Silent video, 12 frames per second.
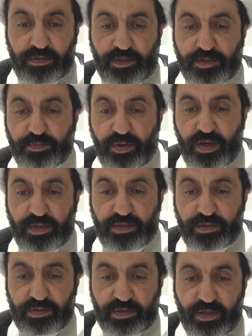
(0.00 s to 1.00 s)

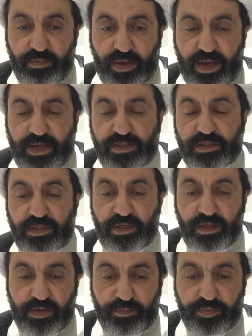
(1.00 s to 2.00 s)
despite them
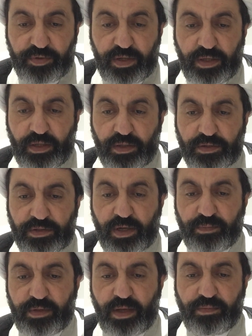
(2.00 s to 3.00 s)
asking and praying.
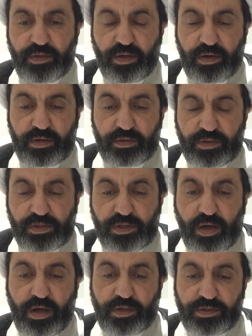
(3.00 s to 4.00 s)
Sometimes they are
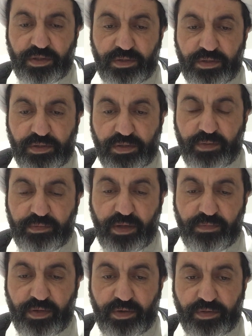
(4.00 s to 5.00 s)
disheartened,
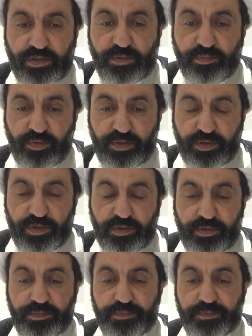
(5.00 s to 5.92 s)
sometimes they are disappointed.